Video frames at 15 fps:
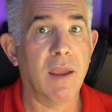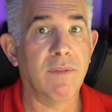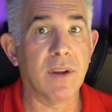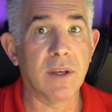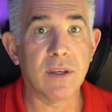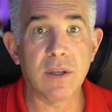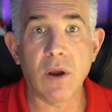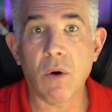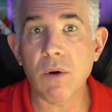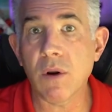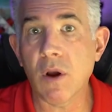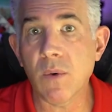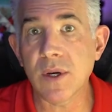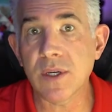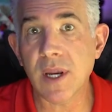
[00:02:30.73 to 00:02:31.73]
If you don't
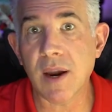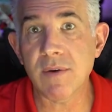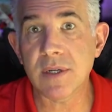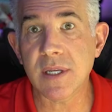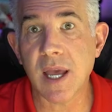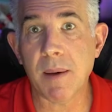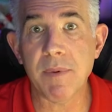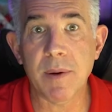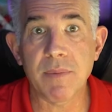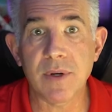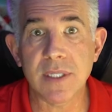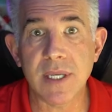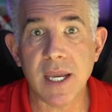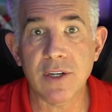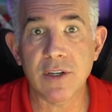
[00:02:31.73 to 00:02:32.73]
know what gyroscopic
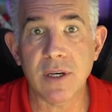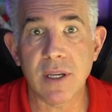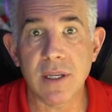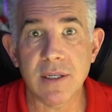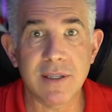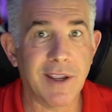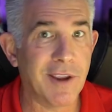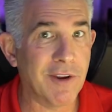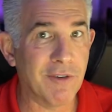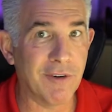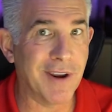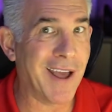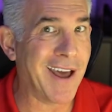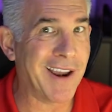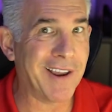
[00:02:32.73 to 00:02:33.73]
precession is, you're
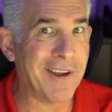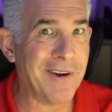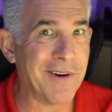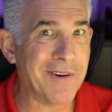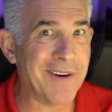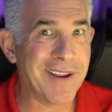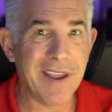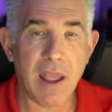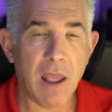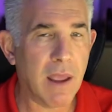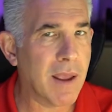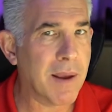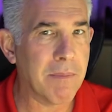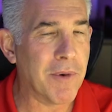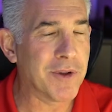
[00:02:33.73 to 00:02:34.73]
not alone.
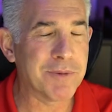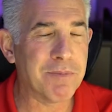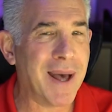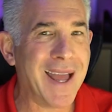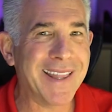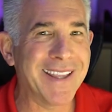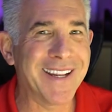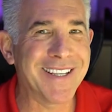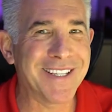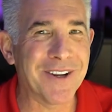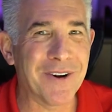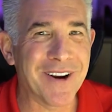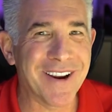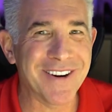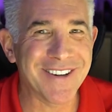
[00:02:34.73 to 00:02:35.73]
Most pilots
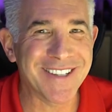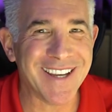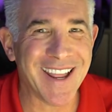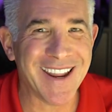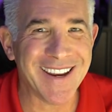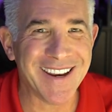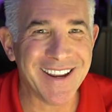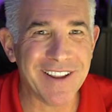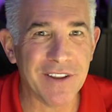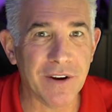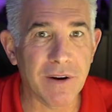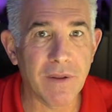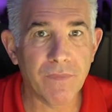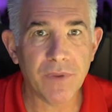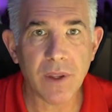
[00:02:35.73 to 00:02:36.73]
don't understand it
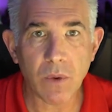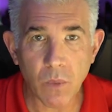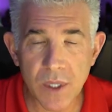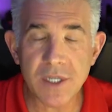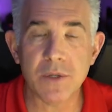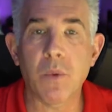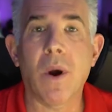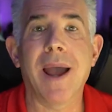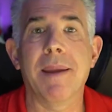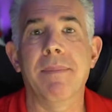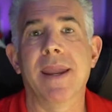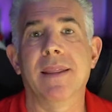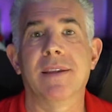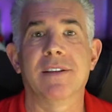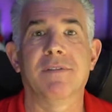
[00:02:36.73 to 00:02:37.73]
either, which is why I
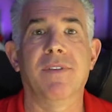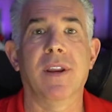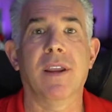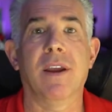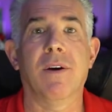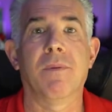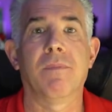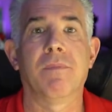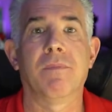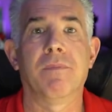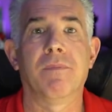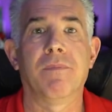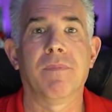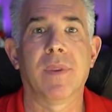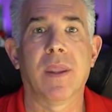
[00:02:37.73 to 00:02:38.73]
made this video.
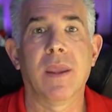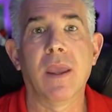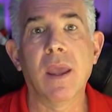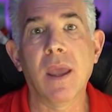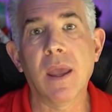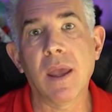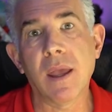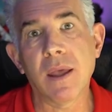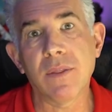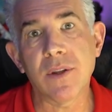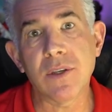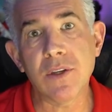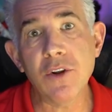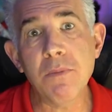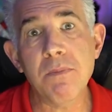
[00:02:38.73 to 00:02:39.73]
The
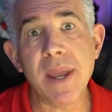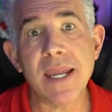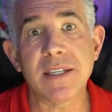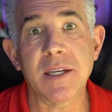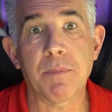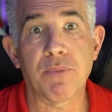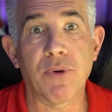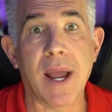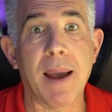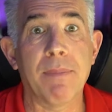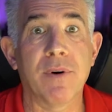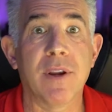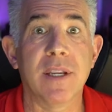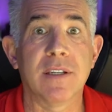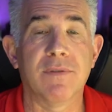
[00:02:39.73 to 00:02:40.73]
two basic
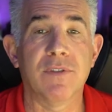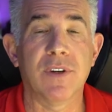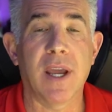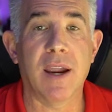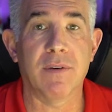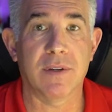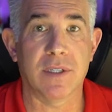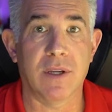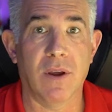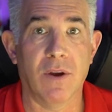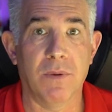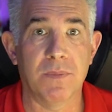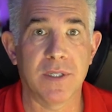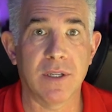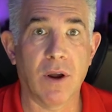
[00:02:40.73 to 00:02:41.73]
properties of
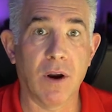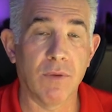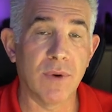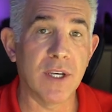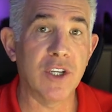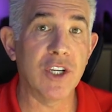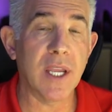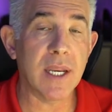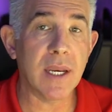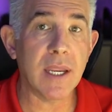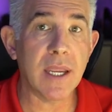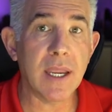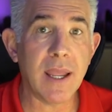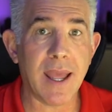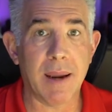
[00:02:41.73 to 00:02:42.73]
gyroscopes are
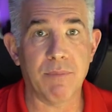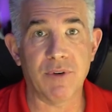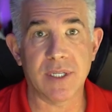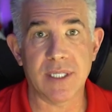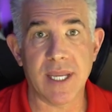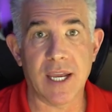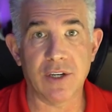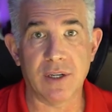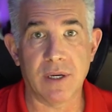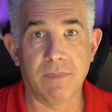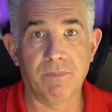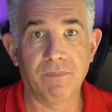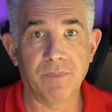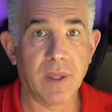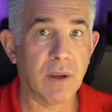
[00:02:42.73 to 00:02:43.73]
rigidity and precession.
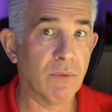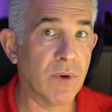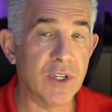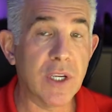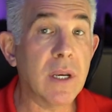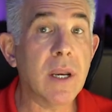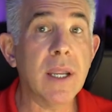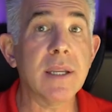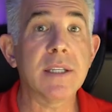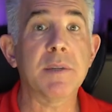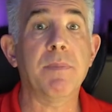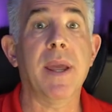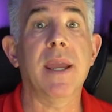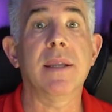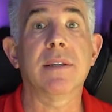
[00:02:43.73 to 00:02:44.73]
Rigidity in
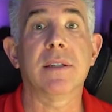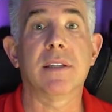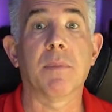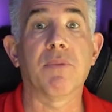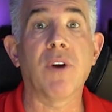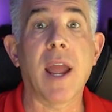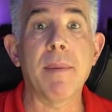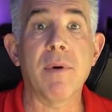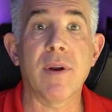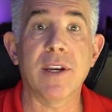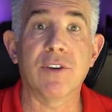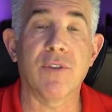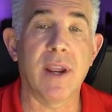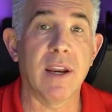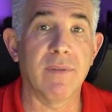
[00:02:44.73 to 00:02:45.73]
space is the primary
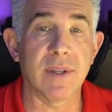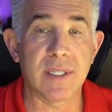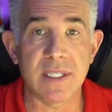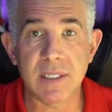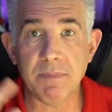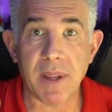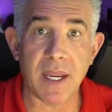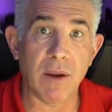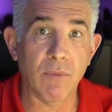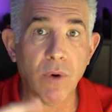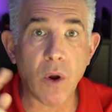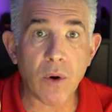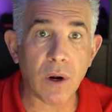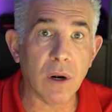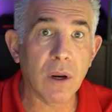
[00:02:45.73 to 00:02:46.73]
trait of a spinning
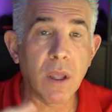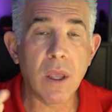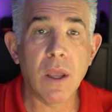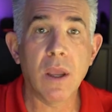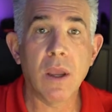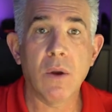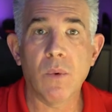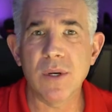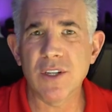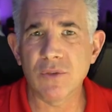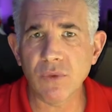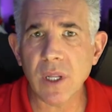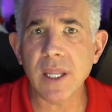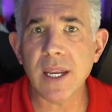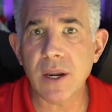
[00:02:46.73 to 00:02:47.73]
rotor, which is
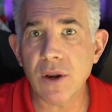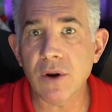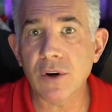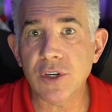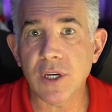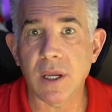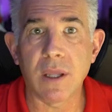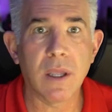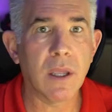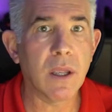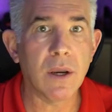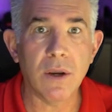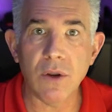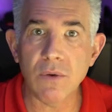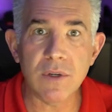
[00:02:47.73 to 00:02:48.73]
really inertia.
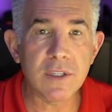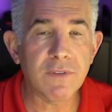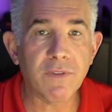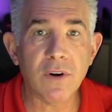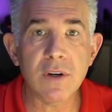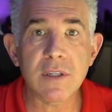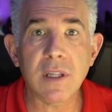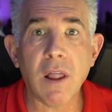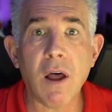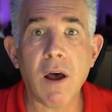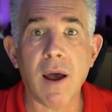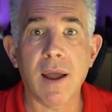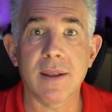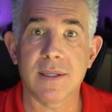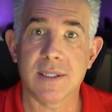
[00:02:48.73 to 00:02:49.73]
Newton's first
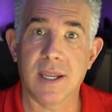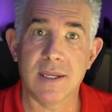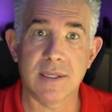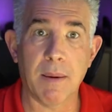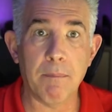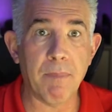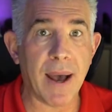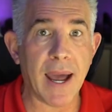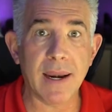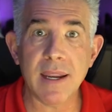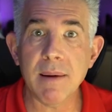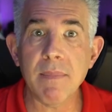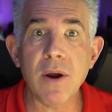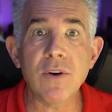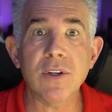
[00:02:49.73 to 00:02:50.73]
law says a body
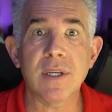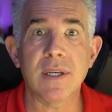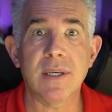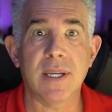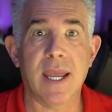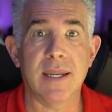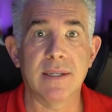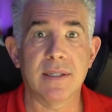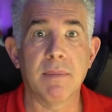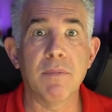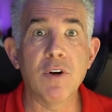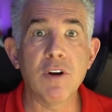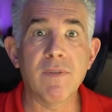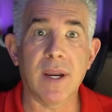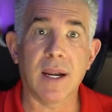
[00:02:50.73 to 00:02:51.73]
in motion tends to
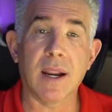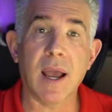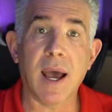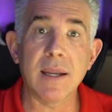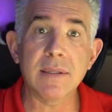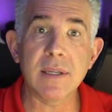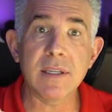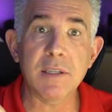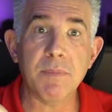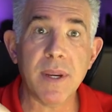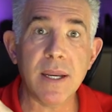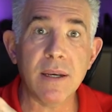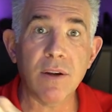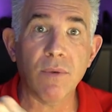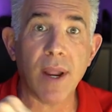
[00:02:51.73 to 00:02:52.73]
move in a constant speed
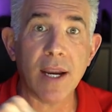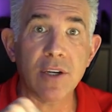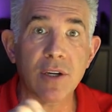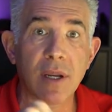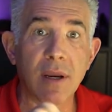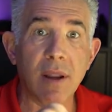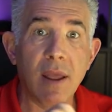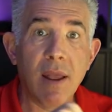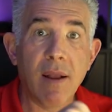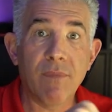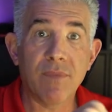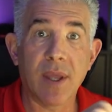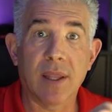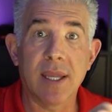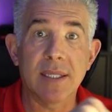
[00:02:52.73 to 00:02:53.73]
and direction
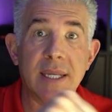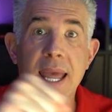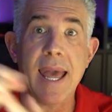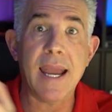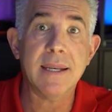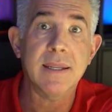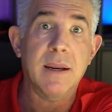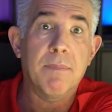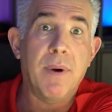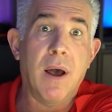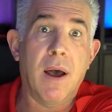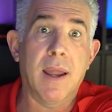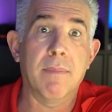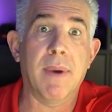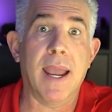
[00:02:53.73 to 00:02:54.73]
unless acted
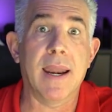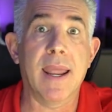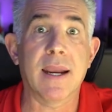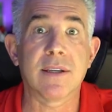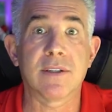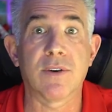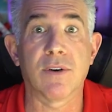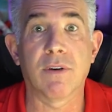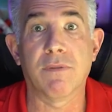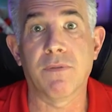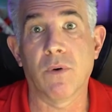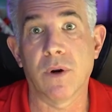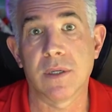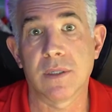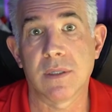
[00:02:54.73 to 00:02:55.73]
upon by an external
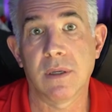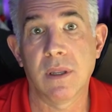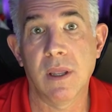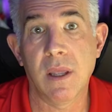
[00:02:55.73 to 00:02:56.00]
force.